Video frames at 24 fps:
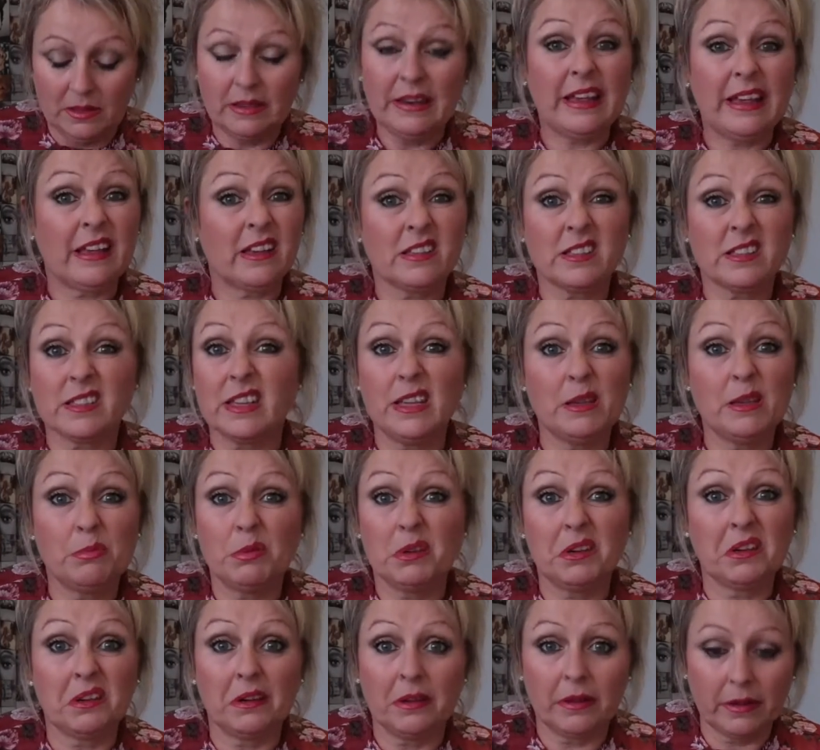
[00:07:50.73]
Lack of sleep,
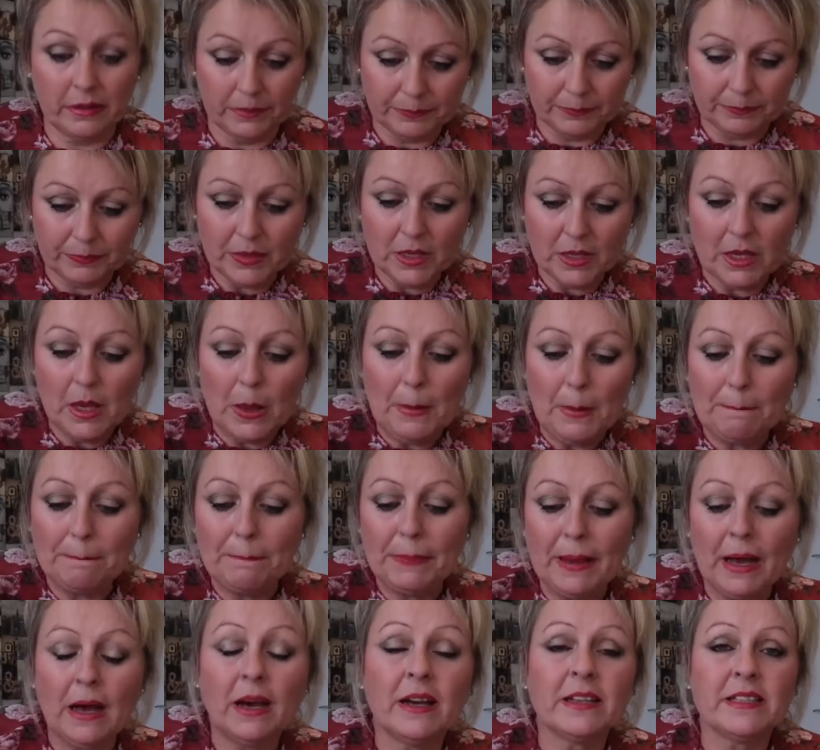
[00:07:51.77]
I don't know.
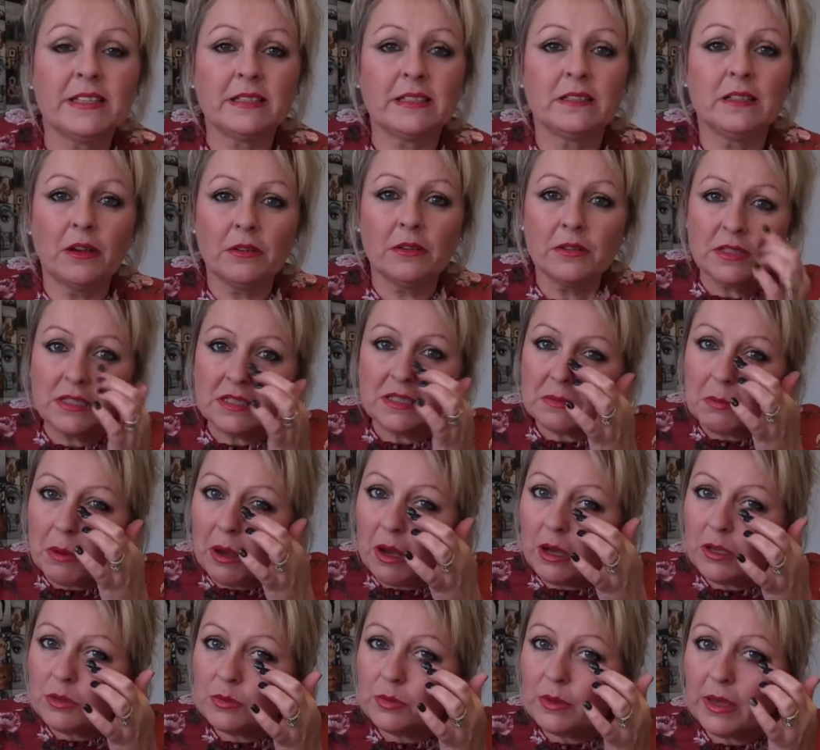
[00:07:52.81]
But I did notice
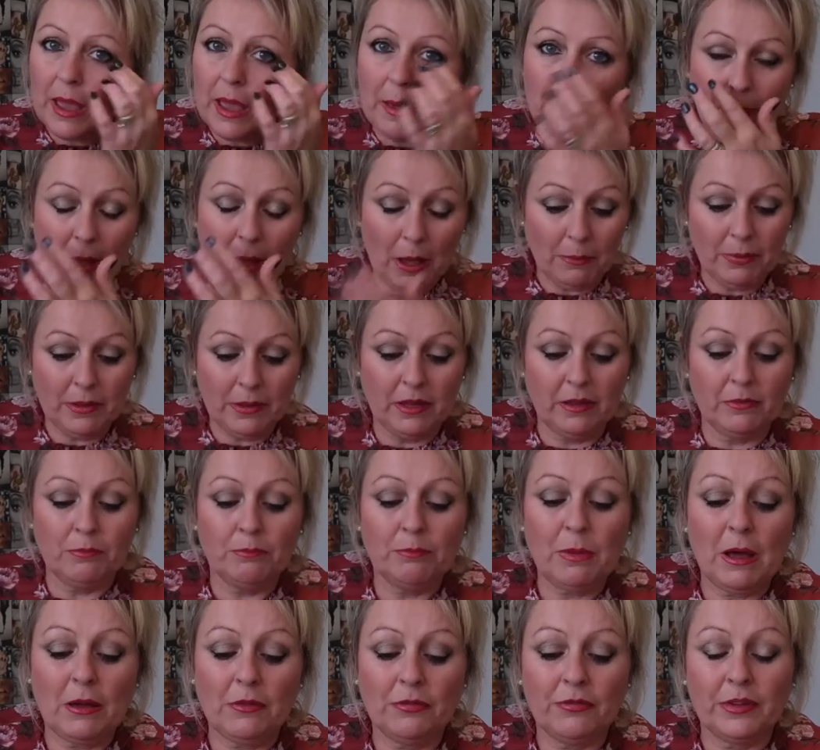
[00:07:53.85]
my eyes were getting puffy.
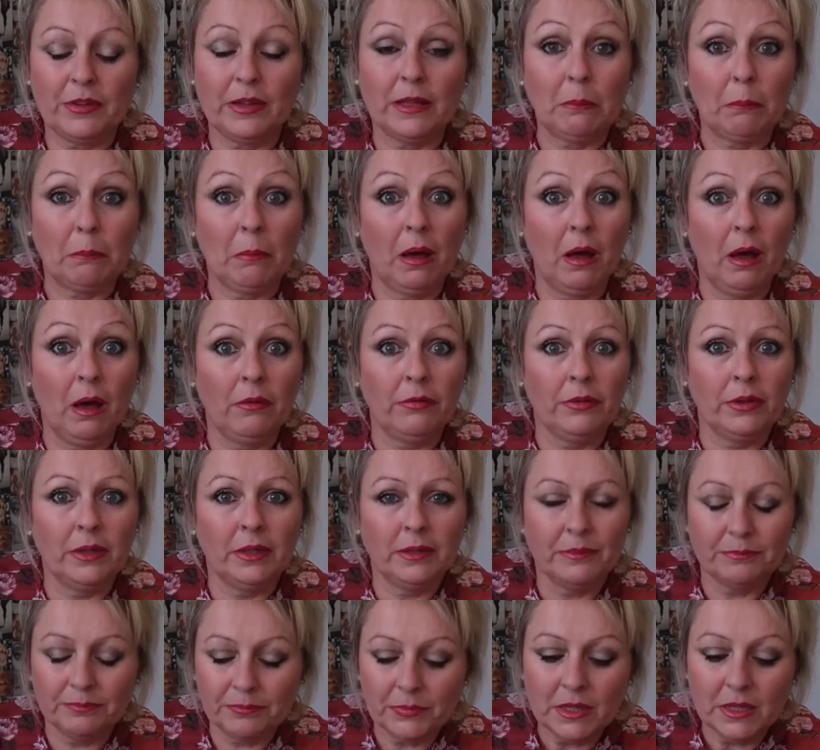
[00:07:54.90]
So I
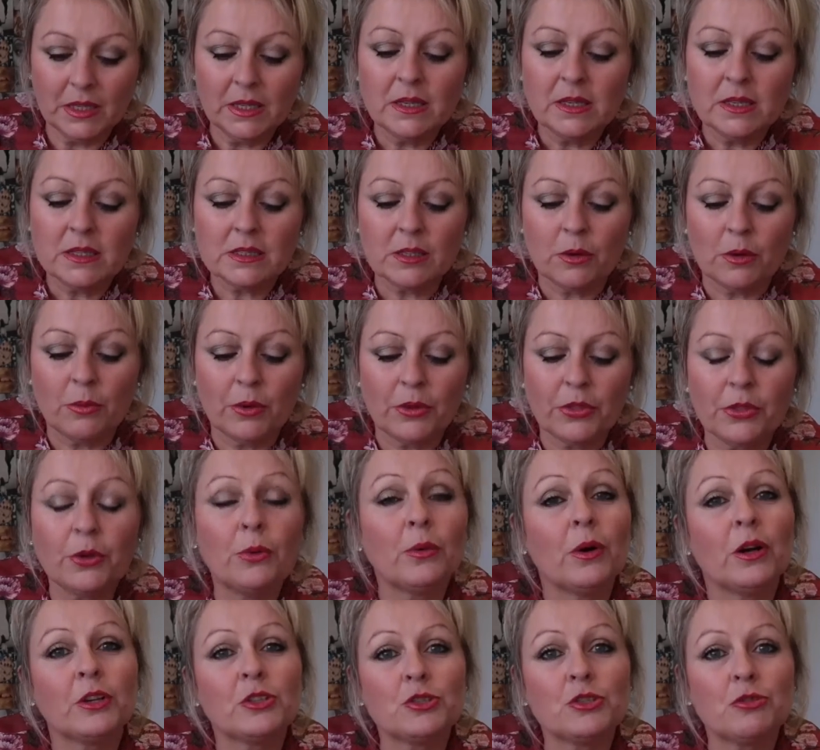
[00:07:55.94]

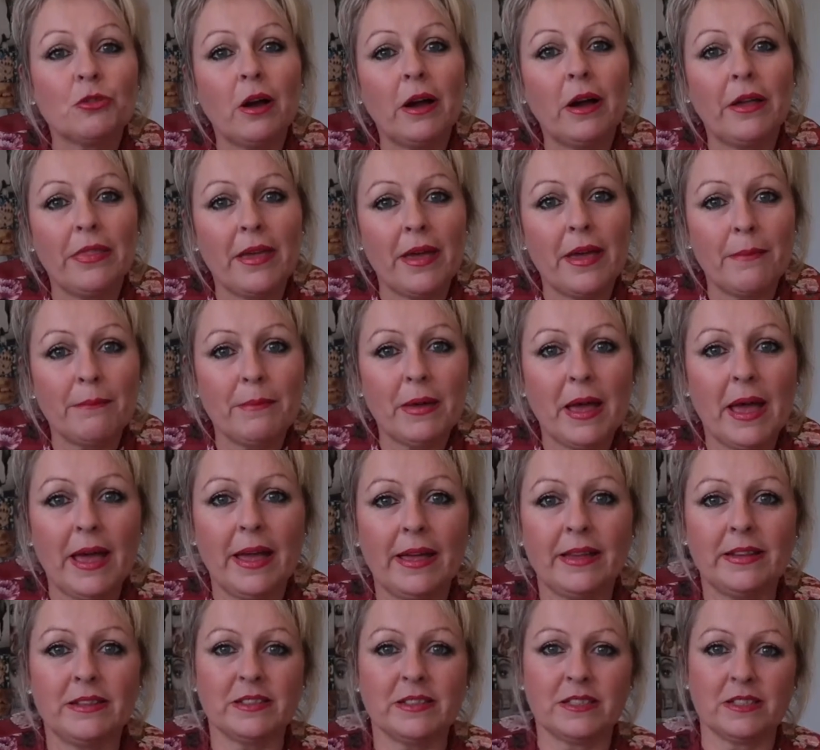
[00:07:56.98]
thought I'd try them
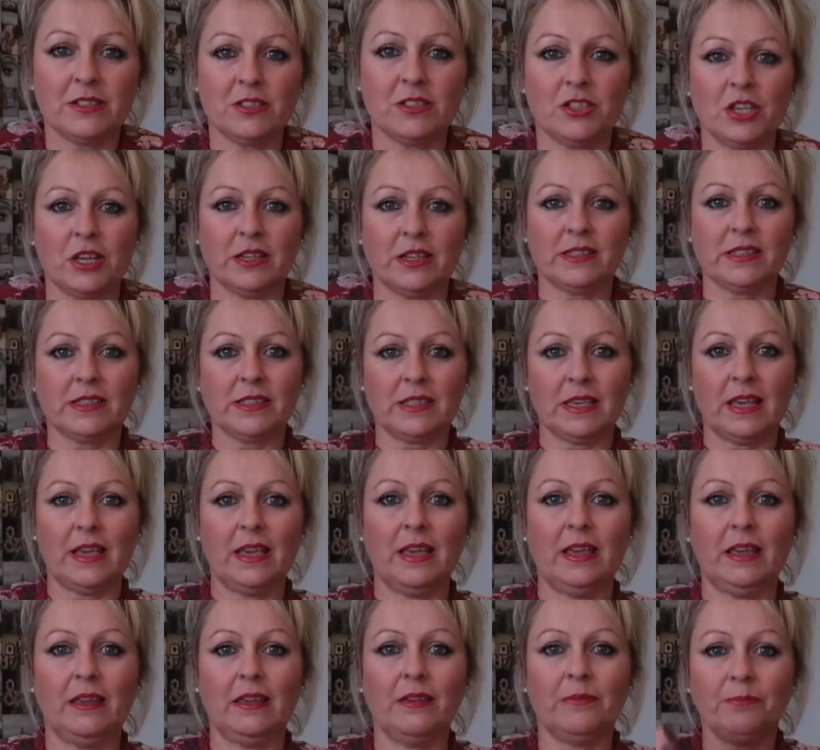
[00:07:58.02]
and just
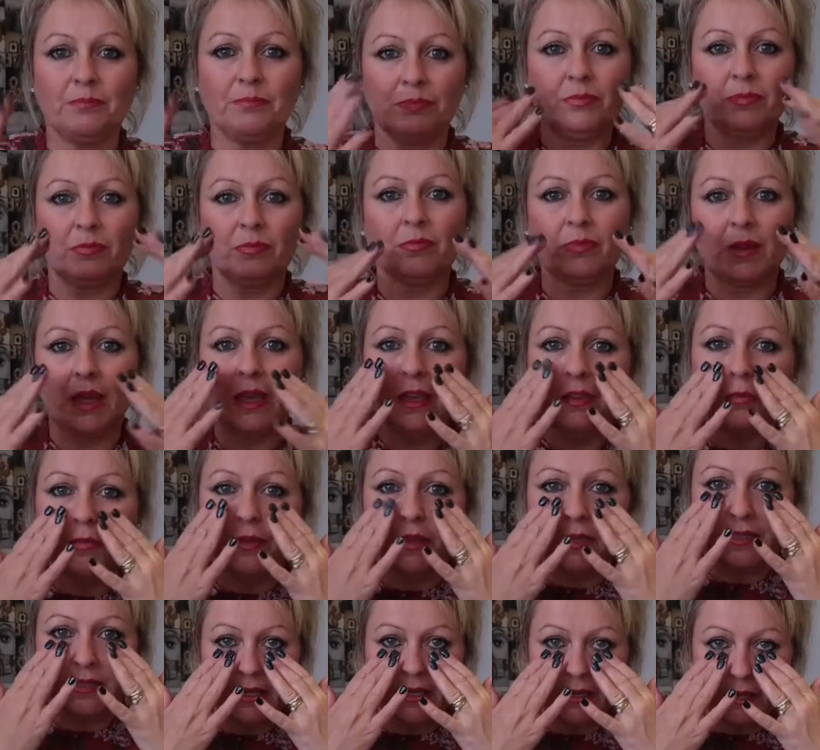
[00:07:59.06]
see if
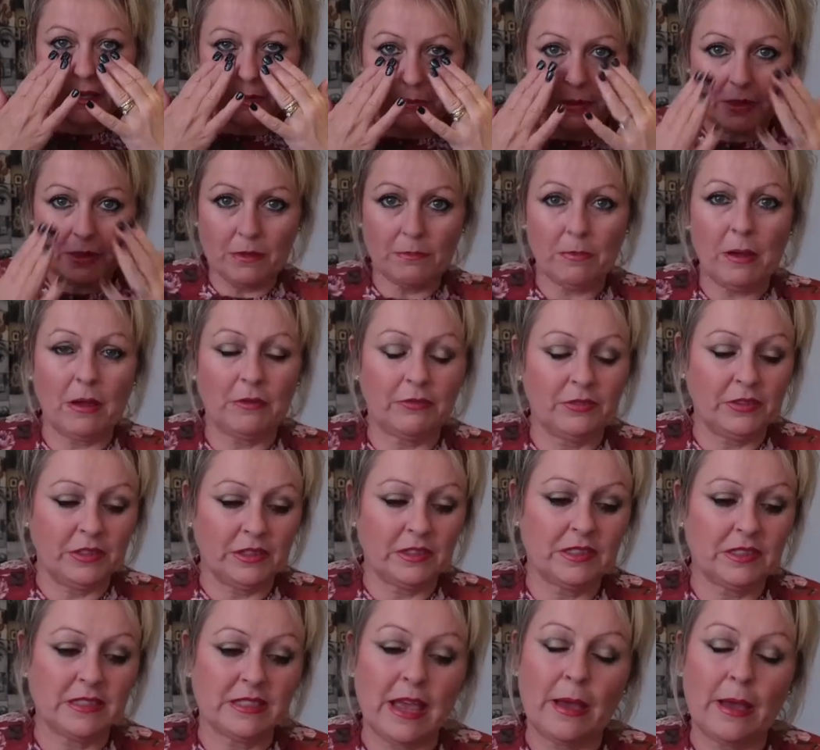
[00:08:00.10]
take a bit of the
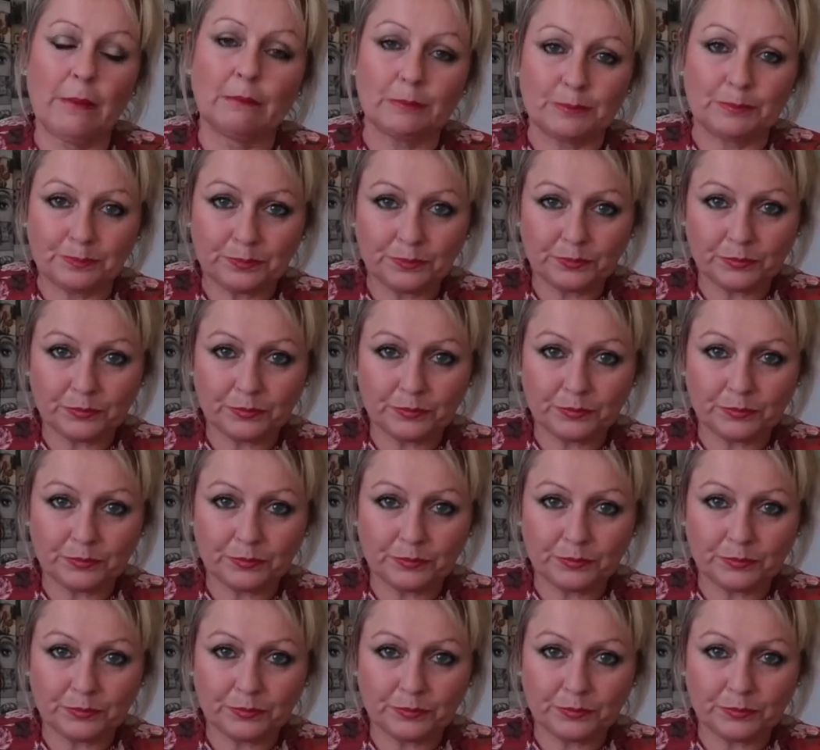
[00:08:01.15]
puffiness down.